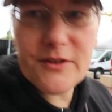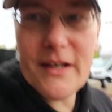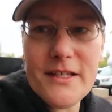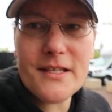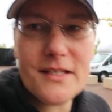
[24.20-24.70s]

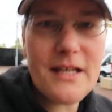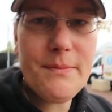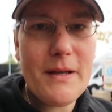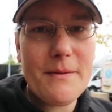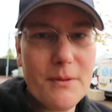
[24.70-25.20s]
great to see
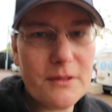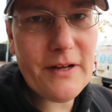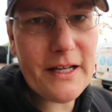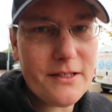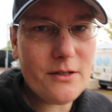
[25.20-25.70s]
people,
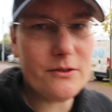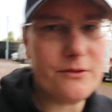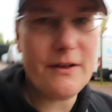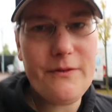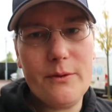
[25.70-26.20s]
great to talk
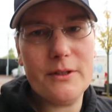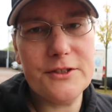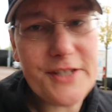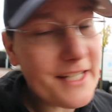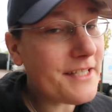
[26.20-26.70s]
to everyone.
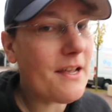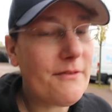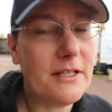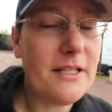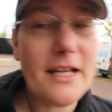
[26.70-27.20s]
Jenna's
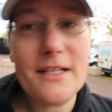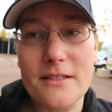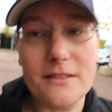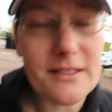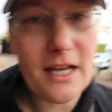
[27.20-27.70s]
having an
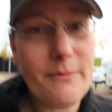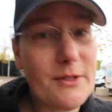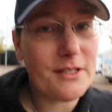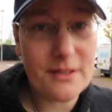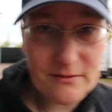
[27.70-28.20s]
excellent time,
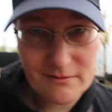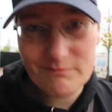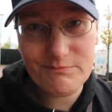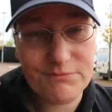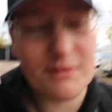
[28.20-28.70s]
which is
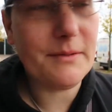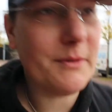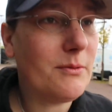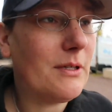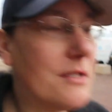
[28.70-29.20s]
pretty
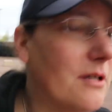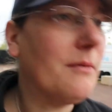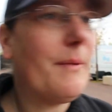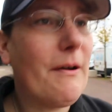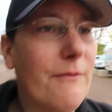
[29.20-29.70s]
much what it's all
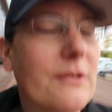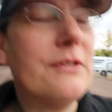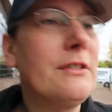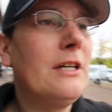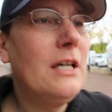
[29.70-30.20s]
about for
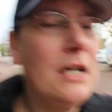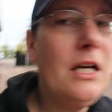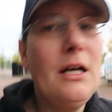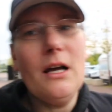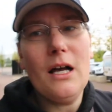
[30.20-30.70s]
us.
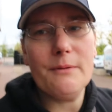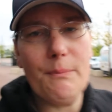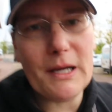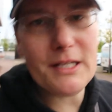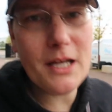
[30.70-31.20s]

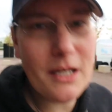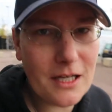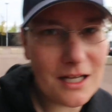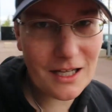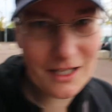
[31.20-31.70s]
But
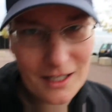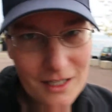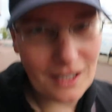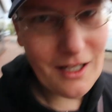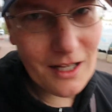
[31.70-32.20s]

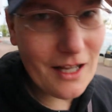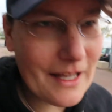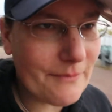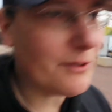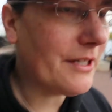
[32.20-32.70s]
I
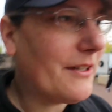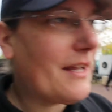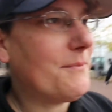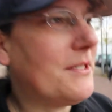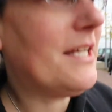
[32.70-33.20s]
am running on
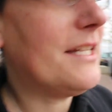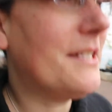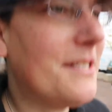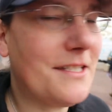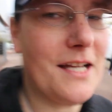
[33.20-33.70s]
empty and
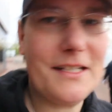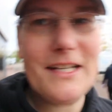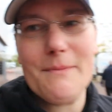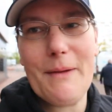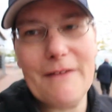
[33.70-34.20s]
it's starting to
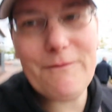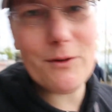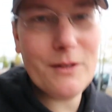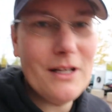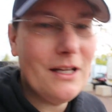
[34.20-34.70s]
get
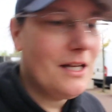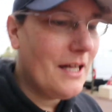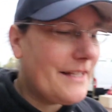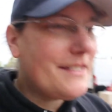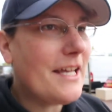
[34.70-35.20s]
painful.
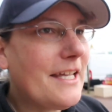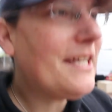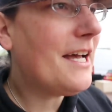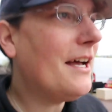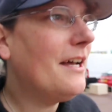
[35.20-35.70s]
It's like,